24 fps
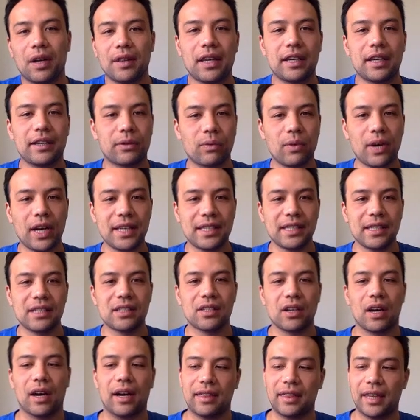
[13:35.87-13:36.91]
There's reasons,
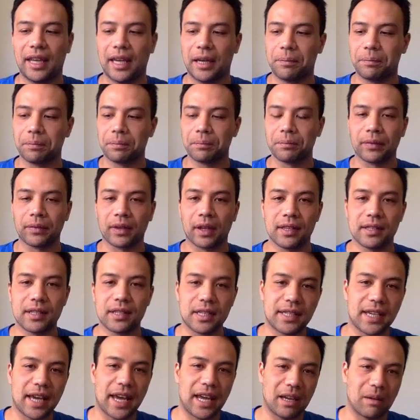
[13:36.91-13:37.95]
I think, to
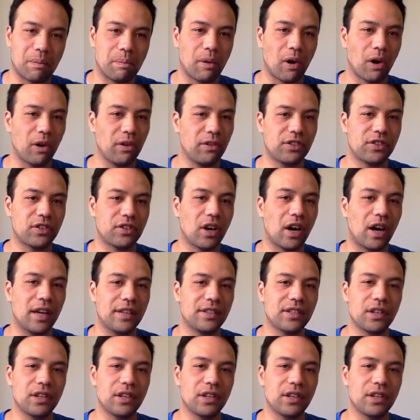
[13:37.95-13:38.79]
take both sides.